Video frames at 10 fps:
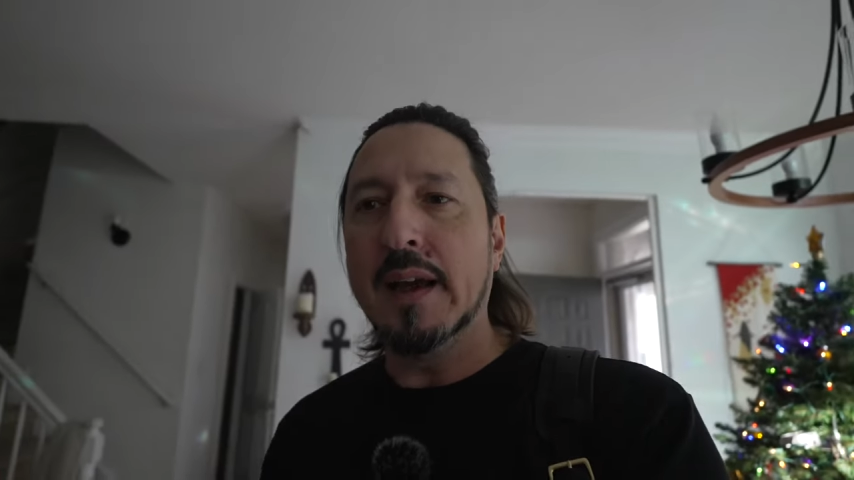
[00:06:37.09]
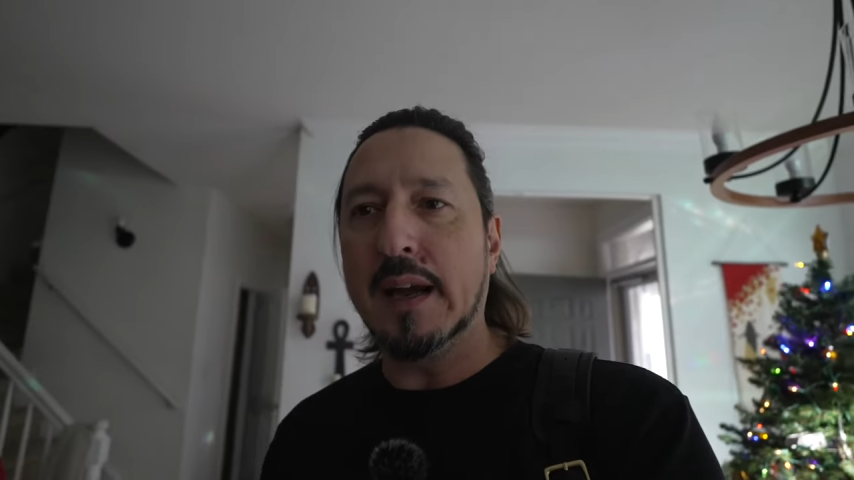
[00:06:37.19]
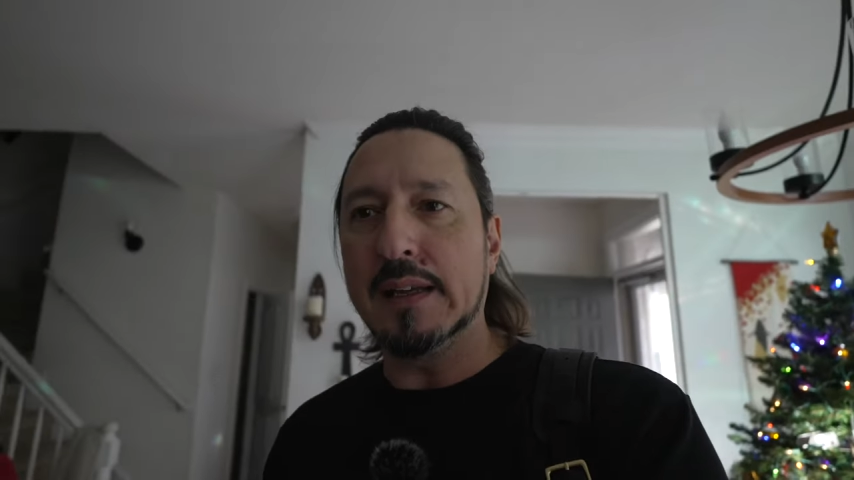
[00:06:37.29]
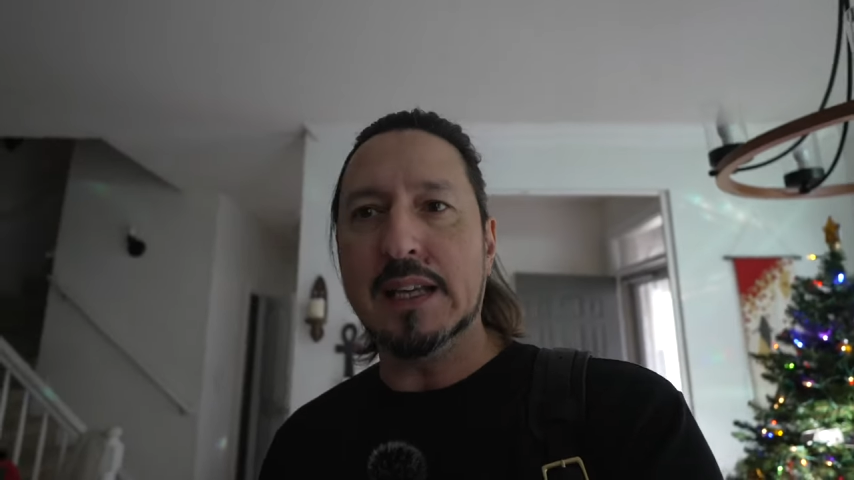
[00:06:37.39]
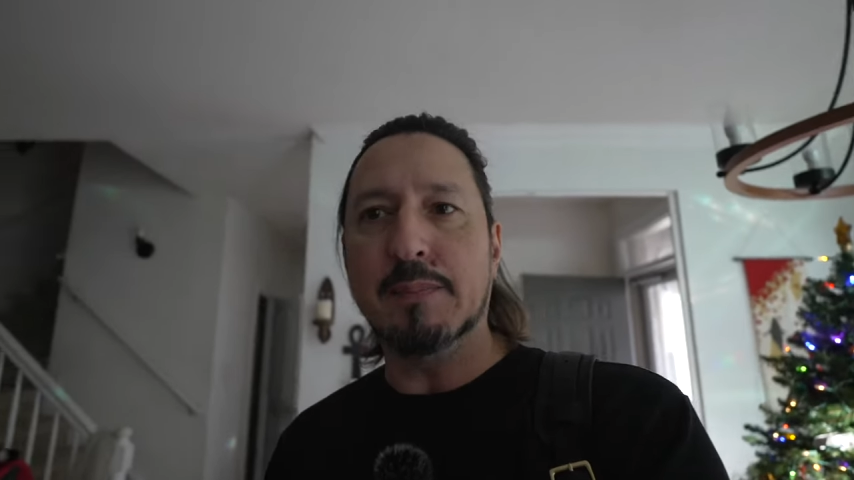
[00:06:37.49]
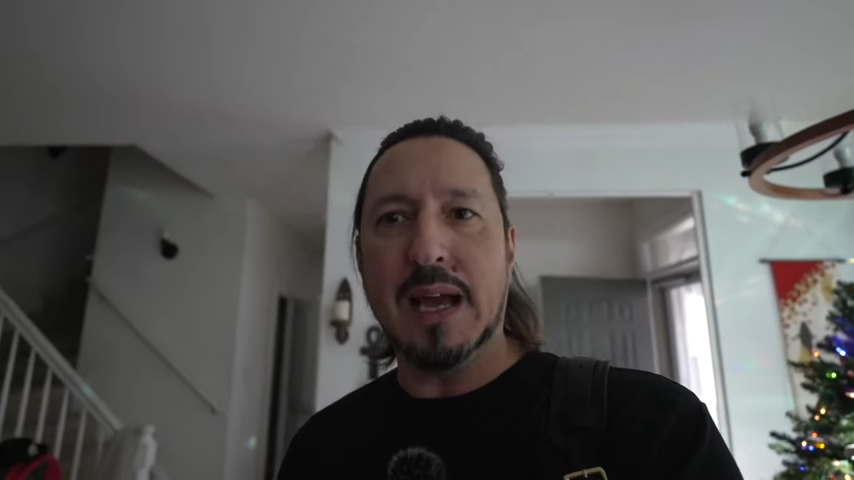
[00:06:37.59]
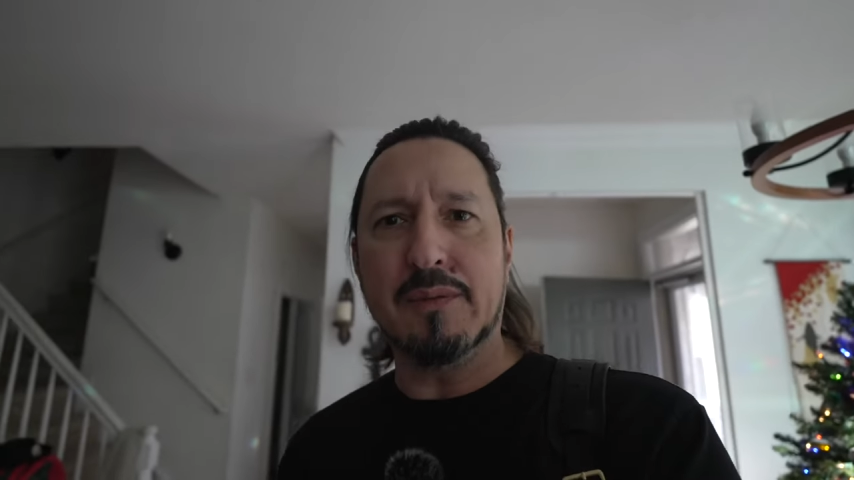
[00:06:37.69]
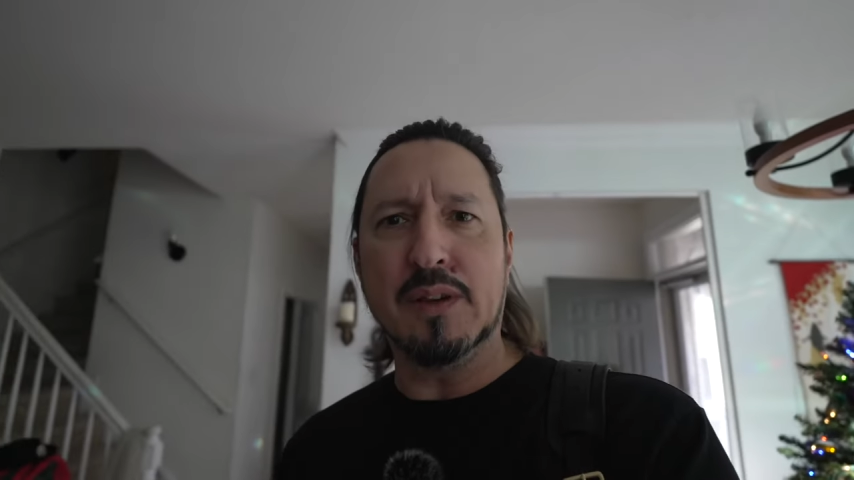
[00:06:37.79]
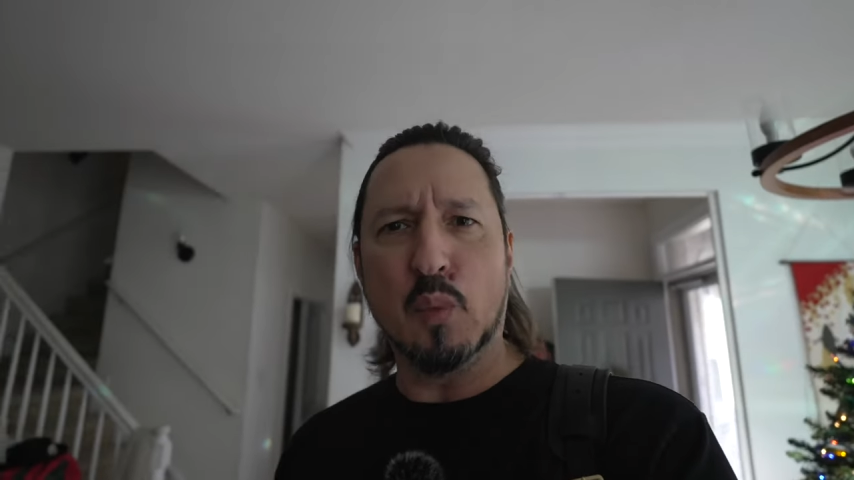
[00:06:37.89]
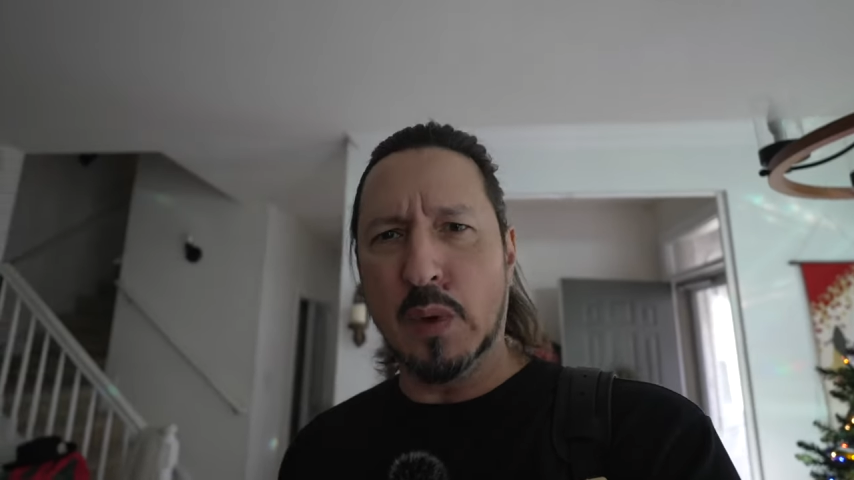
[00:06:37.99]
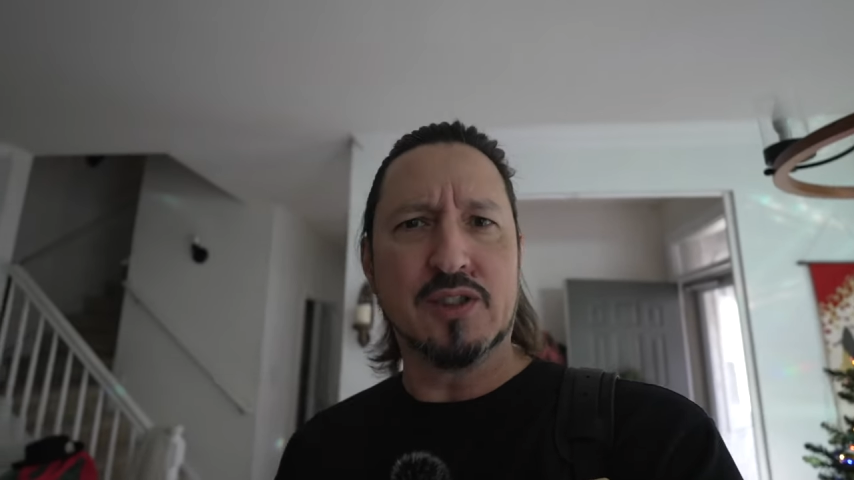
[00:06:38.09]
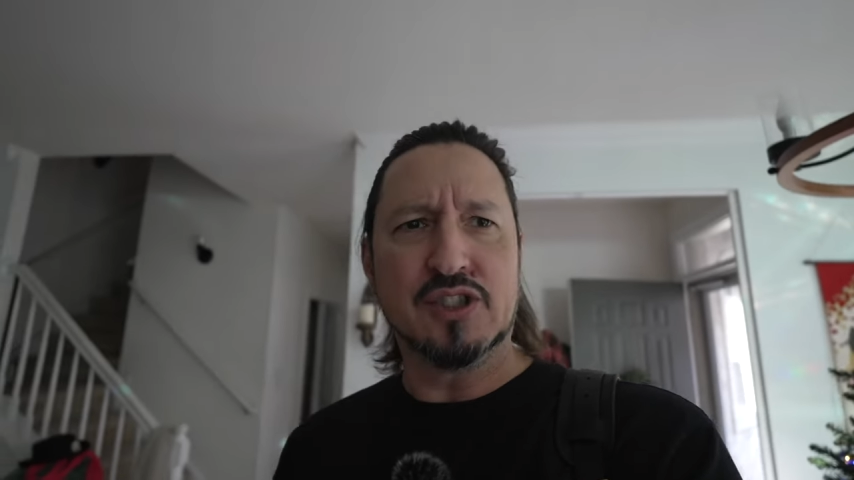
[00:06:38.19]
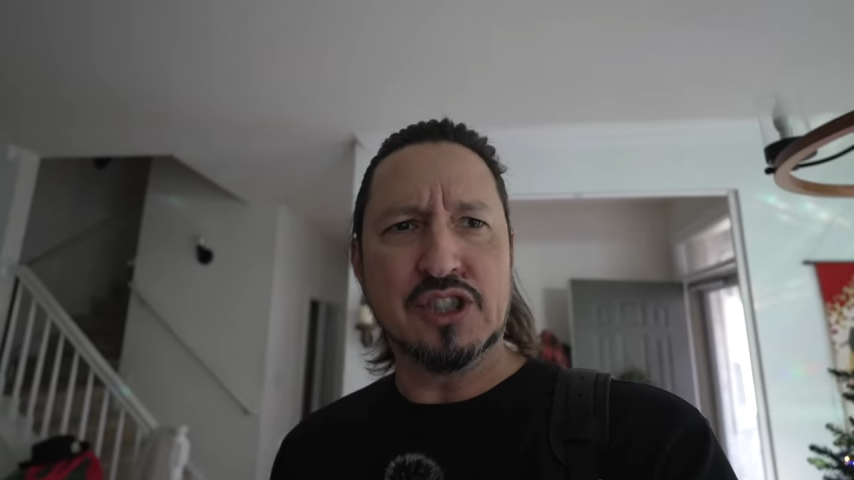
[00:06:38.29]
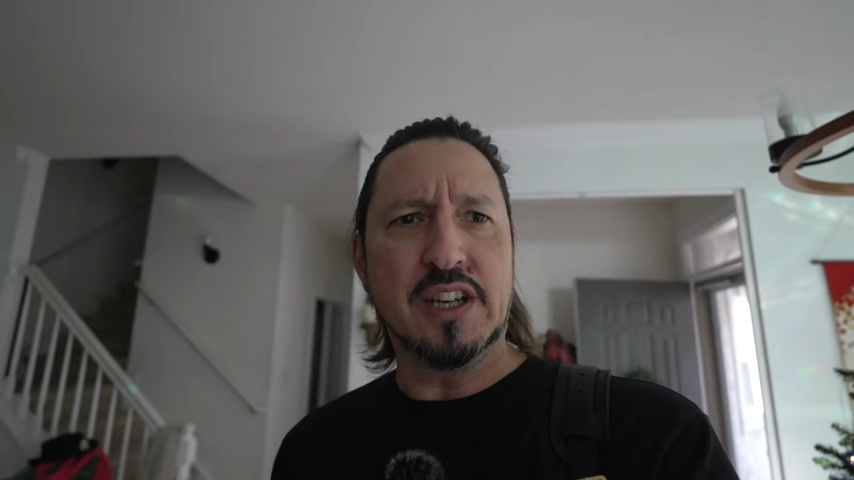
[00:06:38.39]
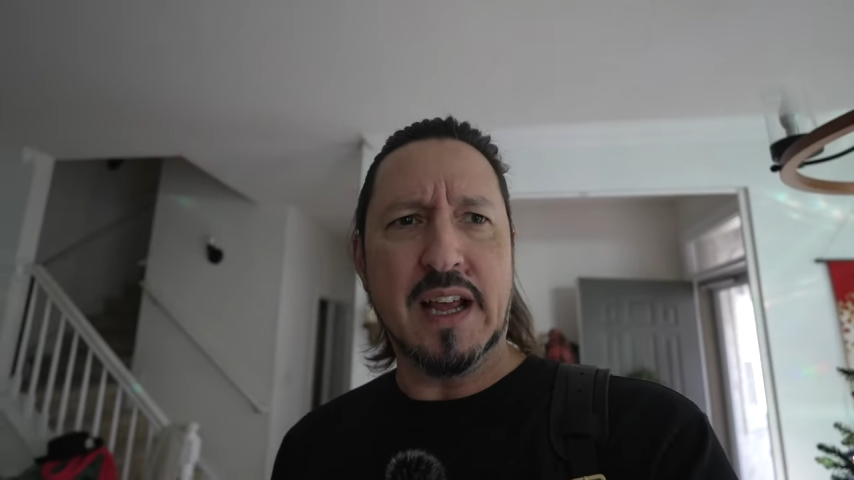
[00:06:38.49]
I keep having weird
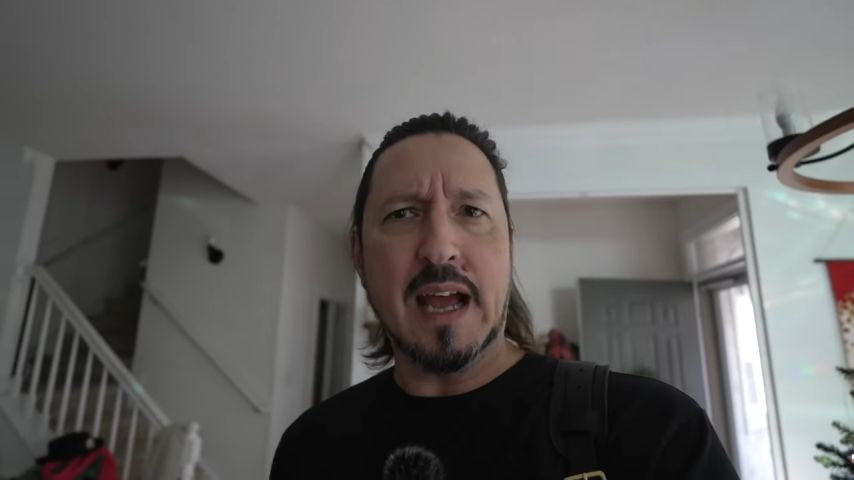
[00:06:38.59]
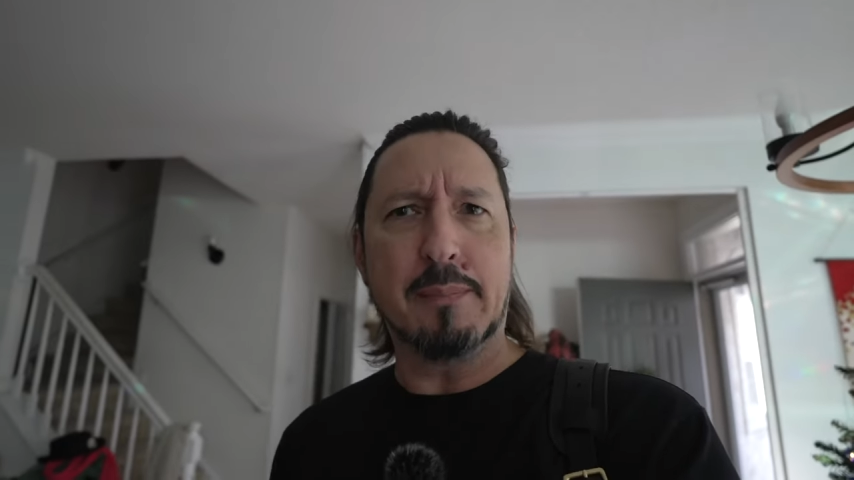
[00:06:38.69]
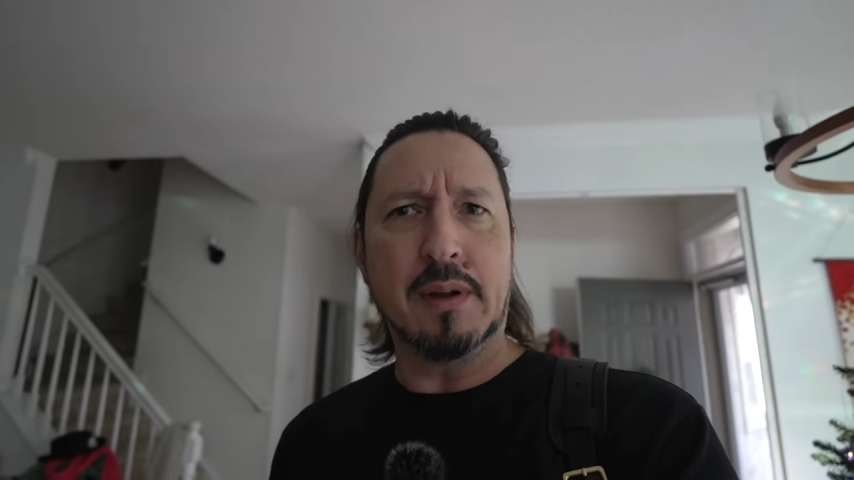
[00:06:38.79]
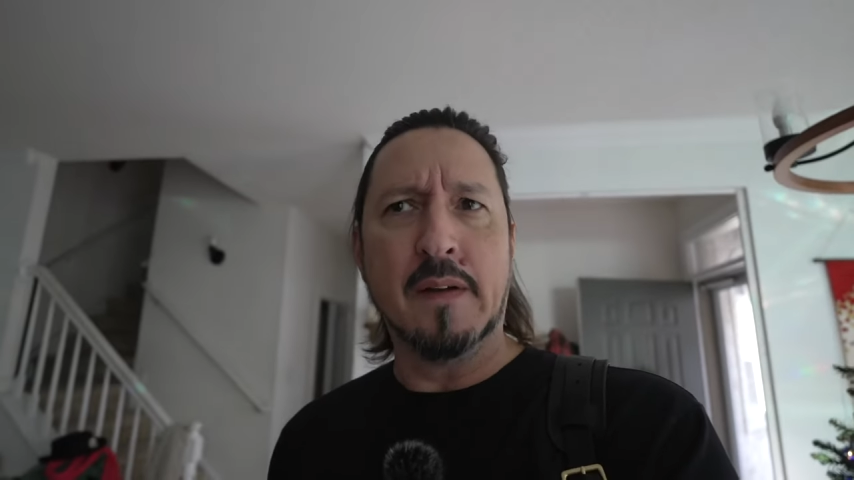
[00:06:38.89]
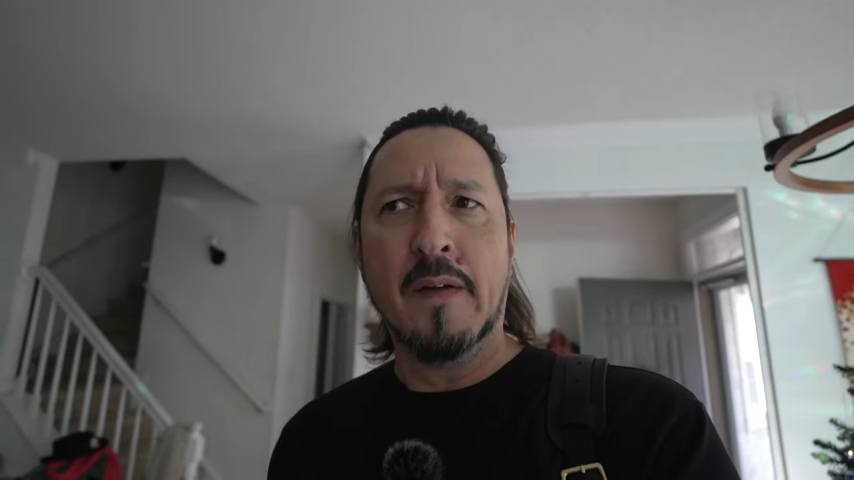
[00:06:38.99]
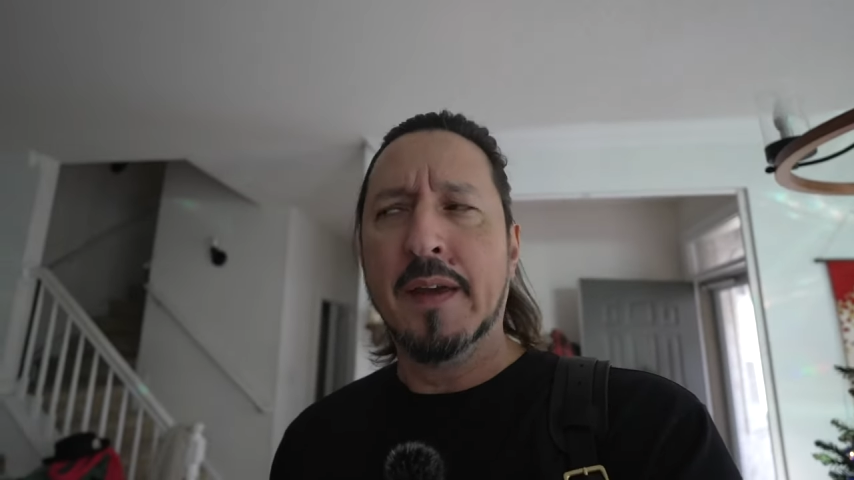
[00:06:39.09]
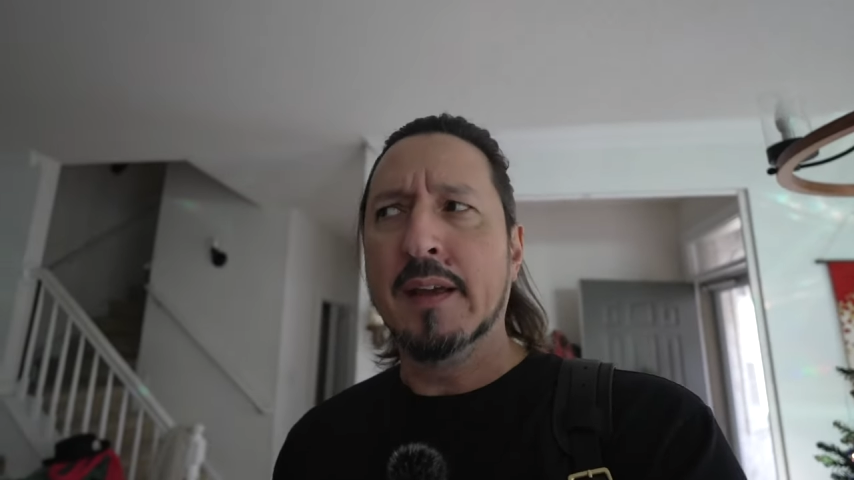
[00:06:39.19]
shit happen